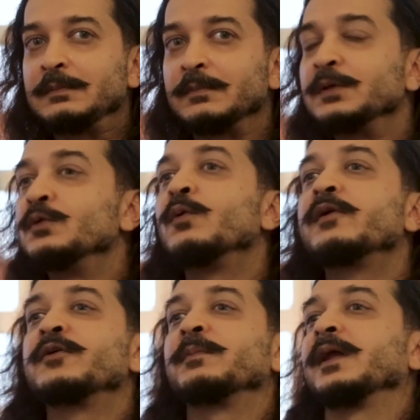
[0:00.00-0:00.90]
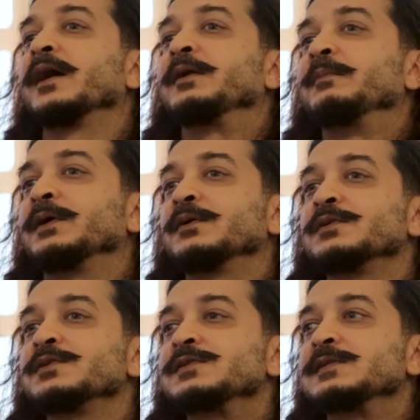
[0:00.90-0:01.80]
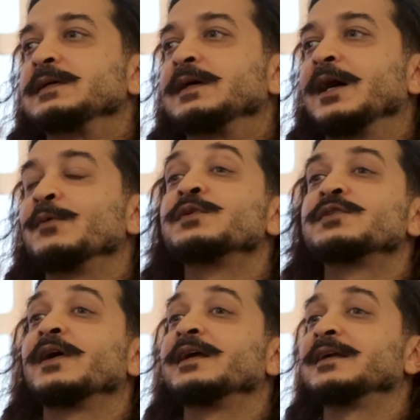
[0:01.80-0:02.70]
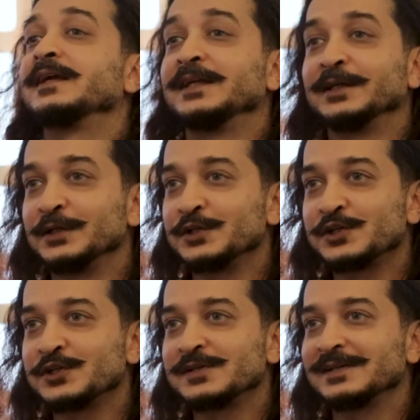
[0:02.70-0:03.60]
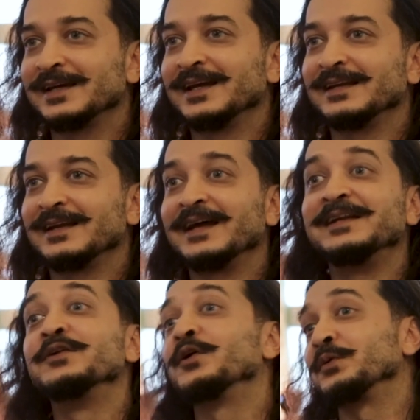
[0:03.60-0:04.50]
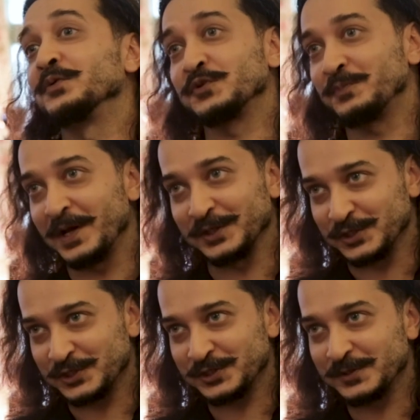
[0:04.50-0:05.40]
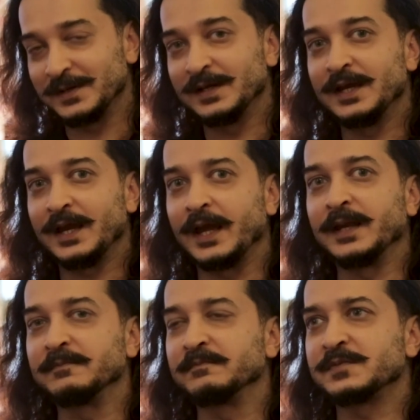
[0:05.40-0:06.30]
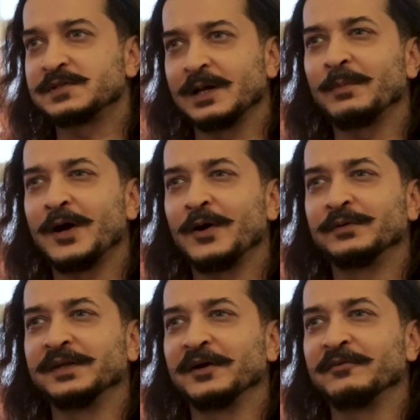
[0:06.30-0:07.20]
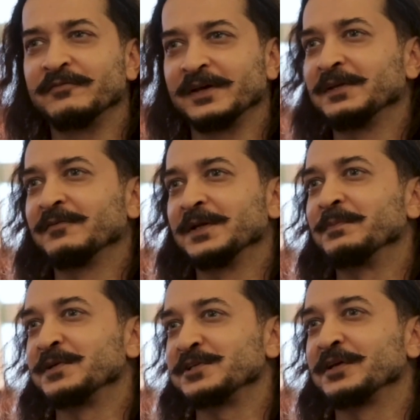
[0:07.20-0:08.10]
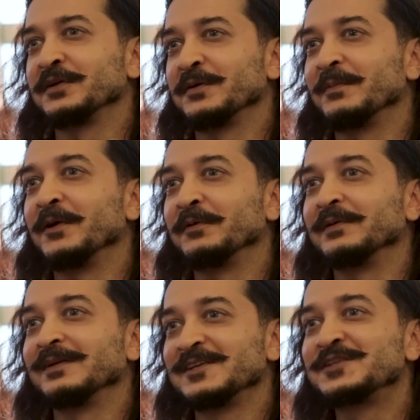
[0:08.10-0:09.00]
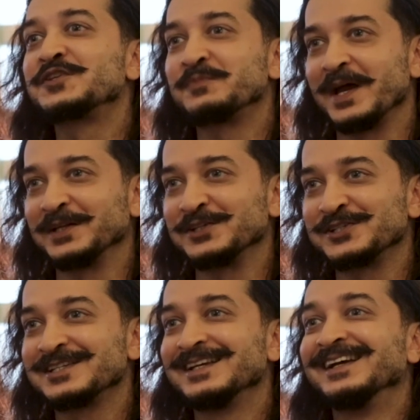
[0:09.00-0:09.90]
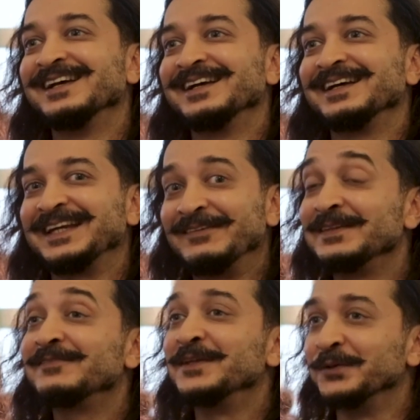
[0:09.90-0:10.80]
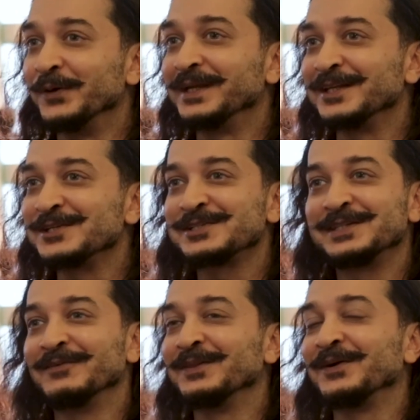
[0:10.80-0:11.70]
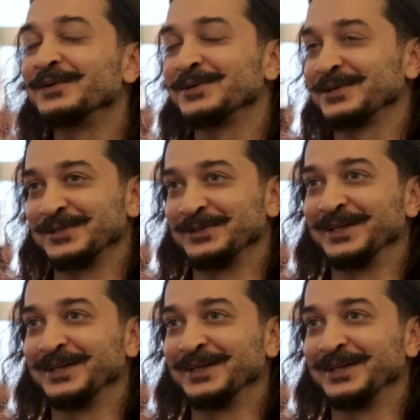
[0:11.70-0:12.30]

But no one replied because I was writing in English and I did not know Spanish. And somehow they are very, very particular about Spanish. Even if they know English, they will not talk to you in